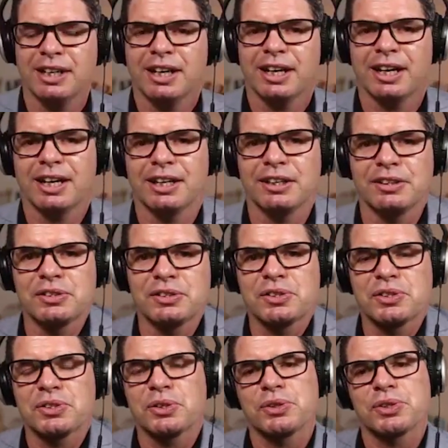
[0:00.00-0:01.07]

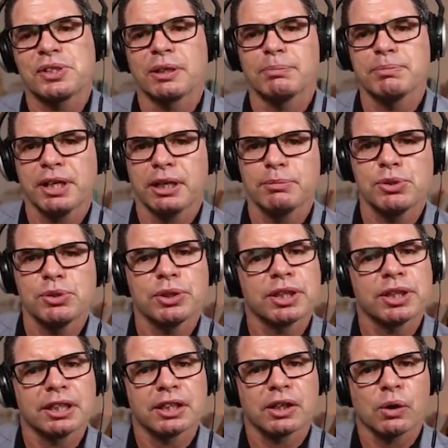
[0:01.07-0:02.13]
And so sometimes you
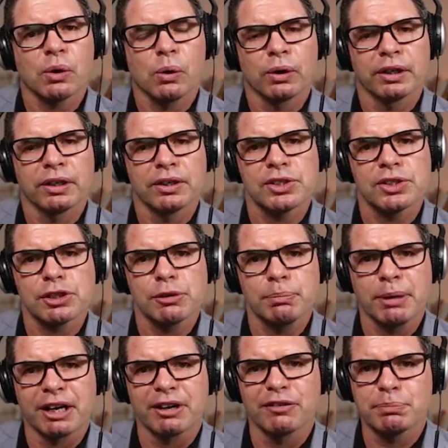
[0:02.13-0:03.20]
can get caught, and it's just a
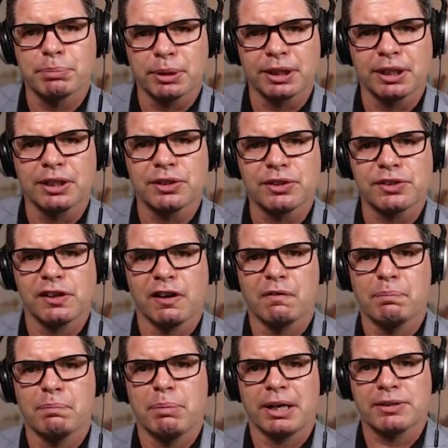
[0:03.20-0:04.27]
matter of bringing
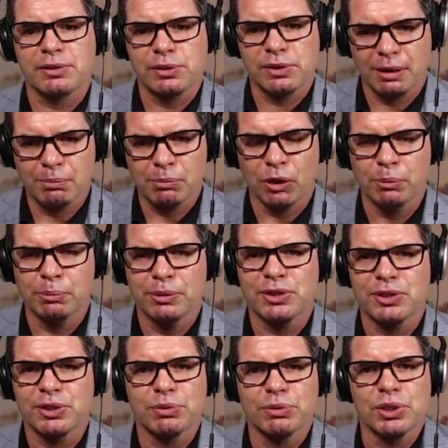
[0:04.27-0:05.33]
yourself back to that
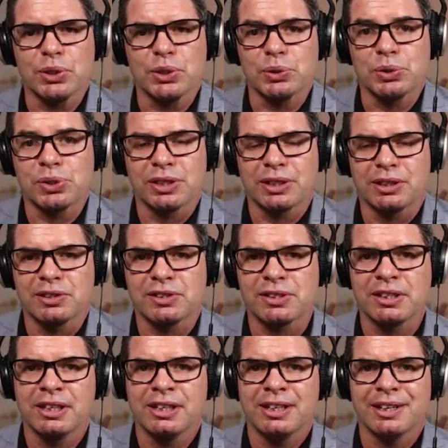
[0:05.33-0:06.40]
moment and reducing as
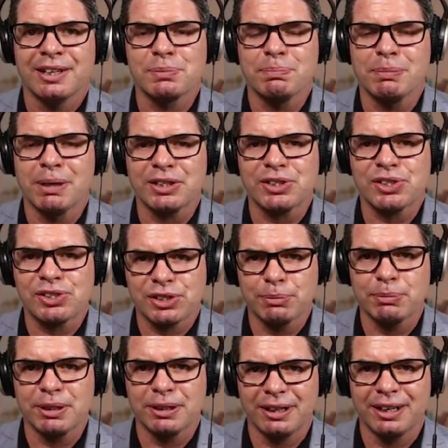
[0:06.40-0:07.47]
much
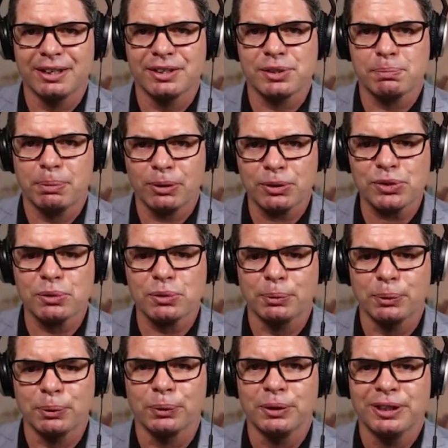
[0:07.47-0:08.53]
stimuli as
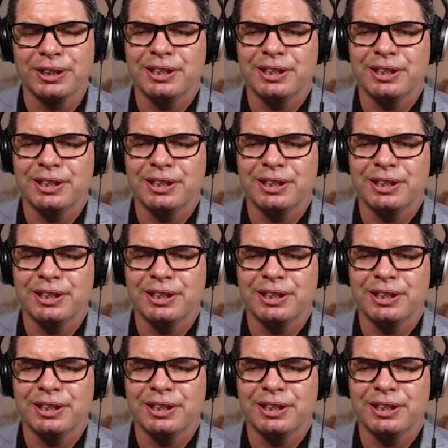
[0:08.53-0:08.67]
possible,